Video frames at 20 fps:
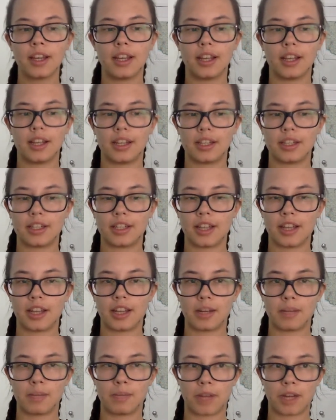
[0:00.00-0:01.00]
And
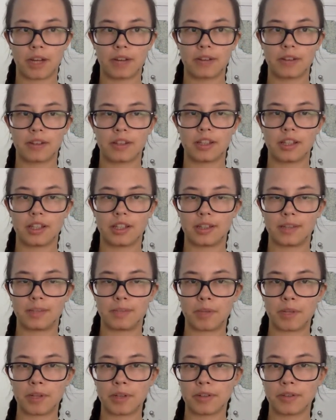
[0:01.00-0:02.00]
at about the
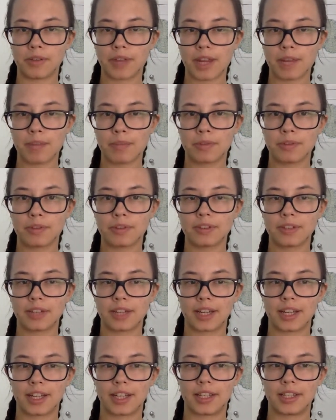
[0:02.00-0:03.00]
middle of April,
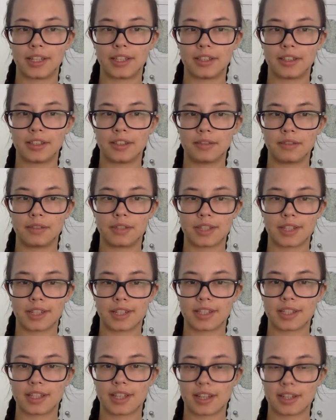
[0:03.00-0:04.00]
I was
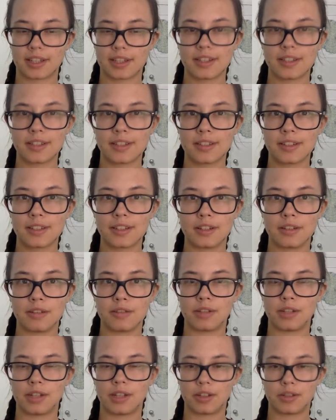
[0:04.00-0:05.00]
contacted to
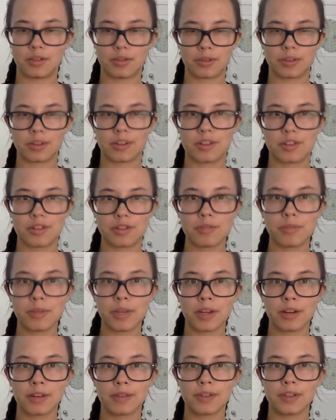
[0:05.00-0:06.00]
do a short Zoom
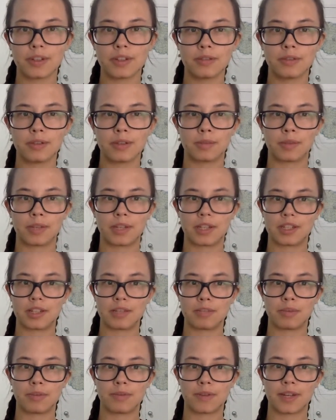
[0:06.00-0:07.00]
interview with my
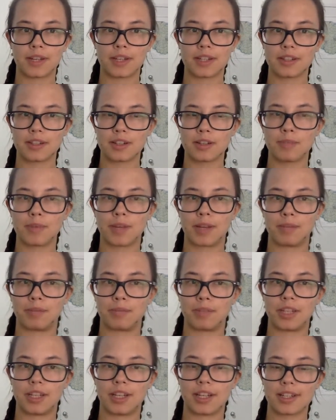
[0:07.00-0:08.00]
supervisor, Ben
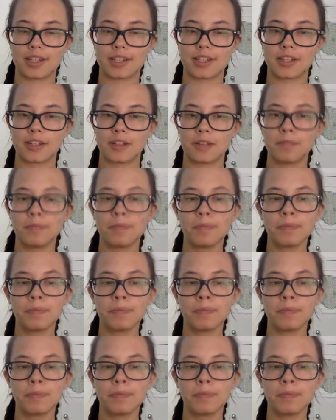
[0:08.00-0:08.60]
Piazza.